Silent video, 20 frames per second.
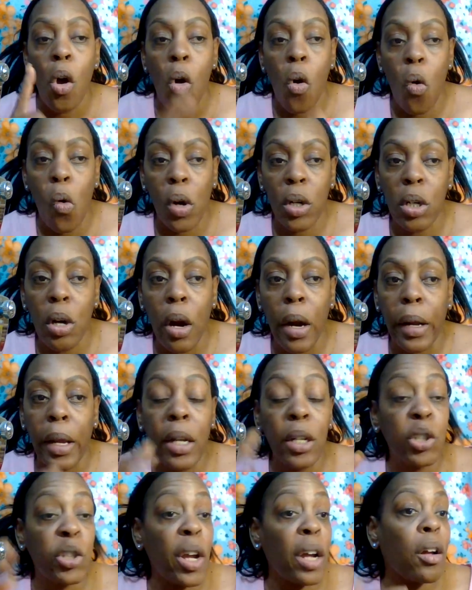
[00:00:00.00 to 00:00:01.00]
or
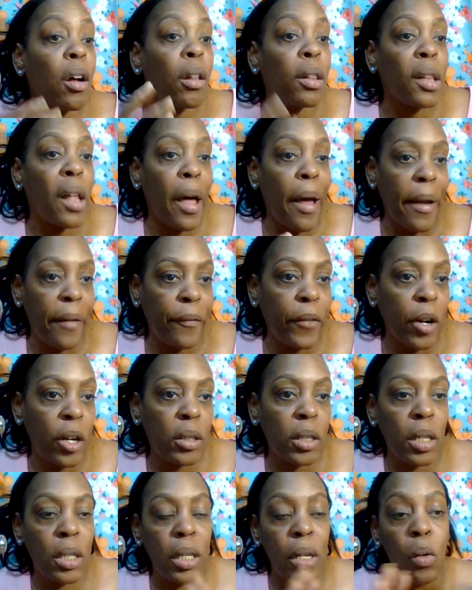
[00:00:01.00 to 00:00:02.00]
Target. Check online
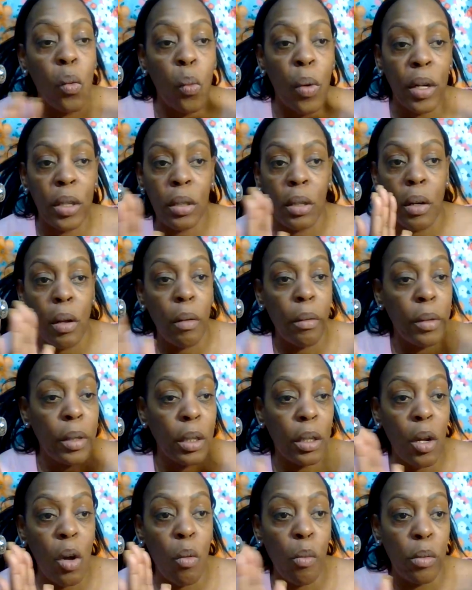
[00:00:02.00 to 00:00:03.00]
first to see which
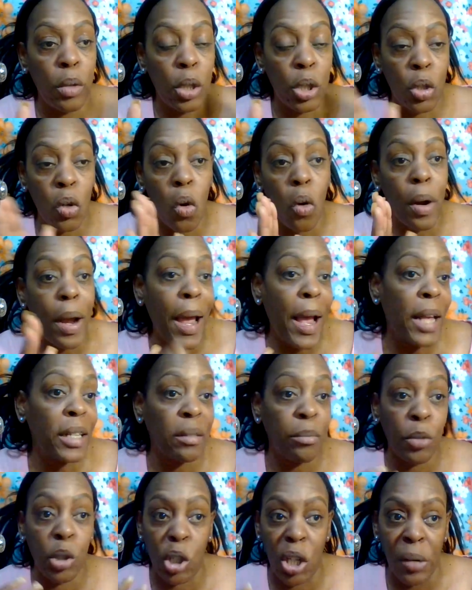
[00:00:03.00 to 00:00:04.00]
you know store has
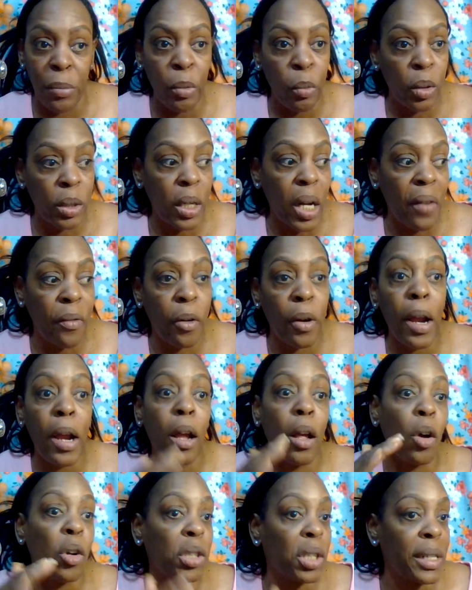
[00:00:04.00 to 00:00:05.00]
them cheaper, whichever,
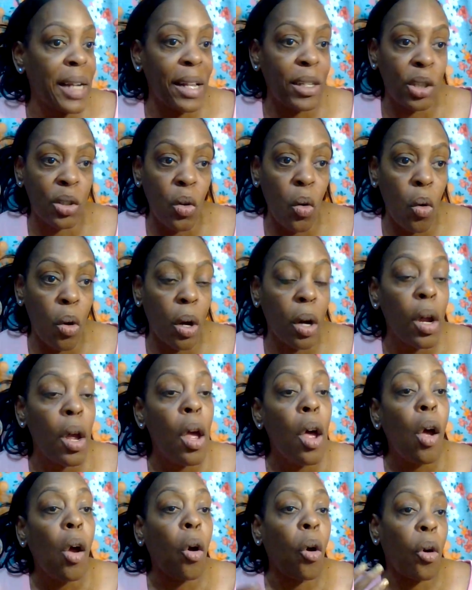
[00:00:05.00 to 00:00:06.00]
and go to that store.
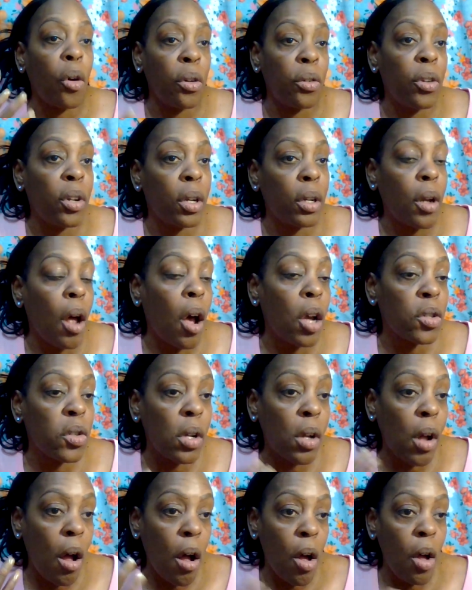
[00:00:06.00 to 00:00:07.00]
Or you can
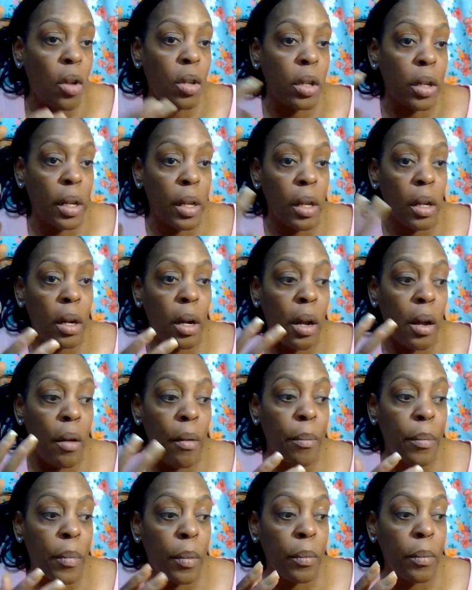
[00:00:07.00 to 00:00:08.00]
also call
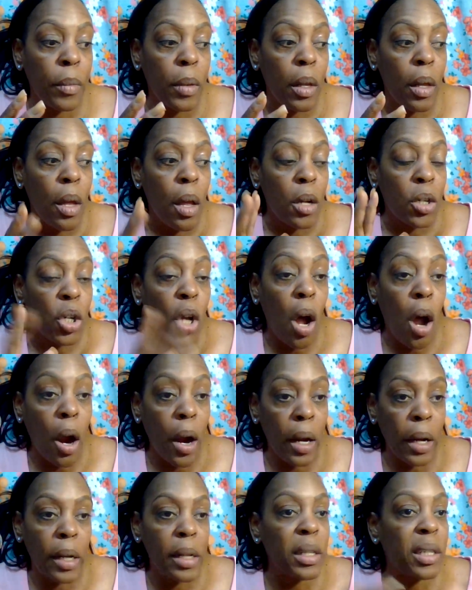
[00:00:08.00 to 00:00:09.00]
um,
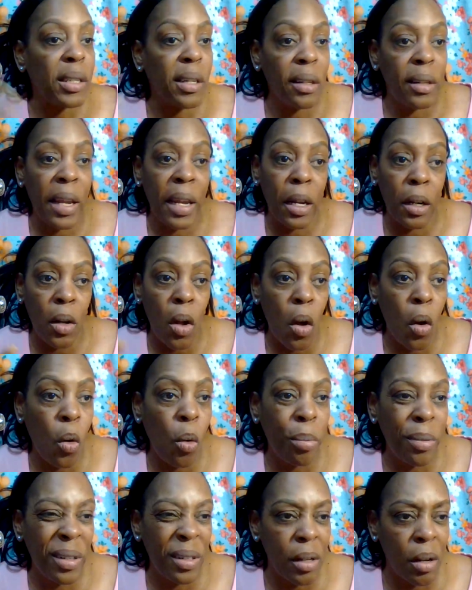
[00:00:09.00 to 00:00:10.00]
Target and see if they can
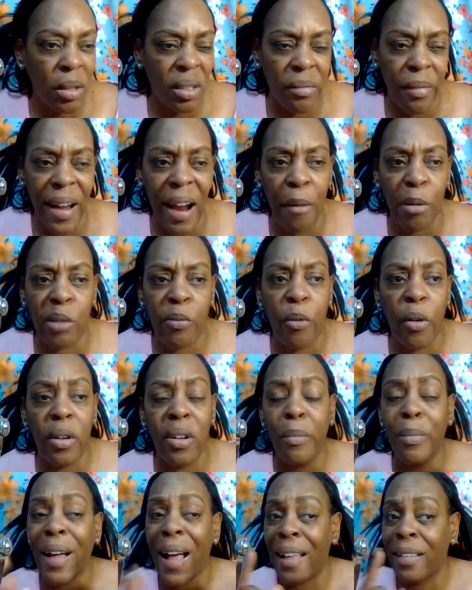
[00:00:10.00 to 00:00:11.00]
hold, you know, some items for
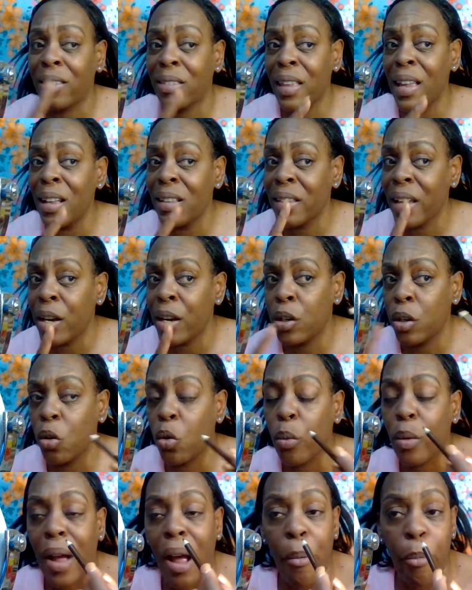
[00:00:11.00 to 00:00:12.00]
you. But I think they
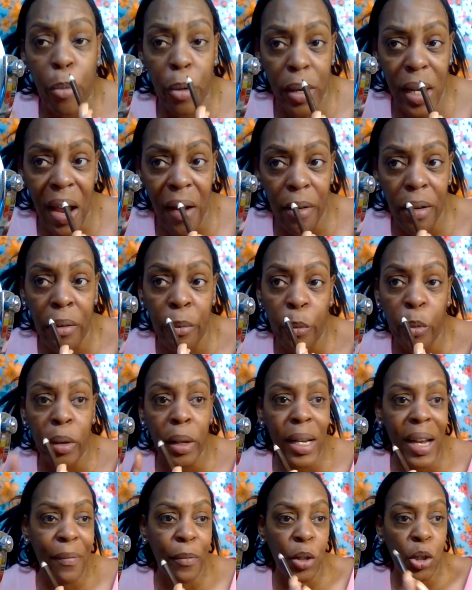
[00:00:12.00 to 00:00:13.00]
do. I'm, I'm
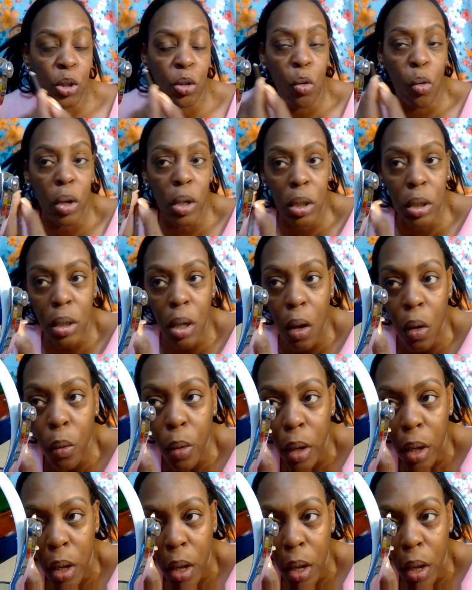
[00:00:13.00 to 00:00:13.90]
really not for sure. So,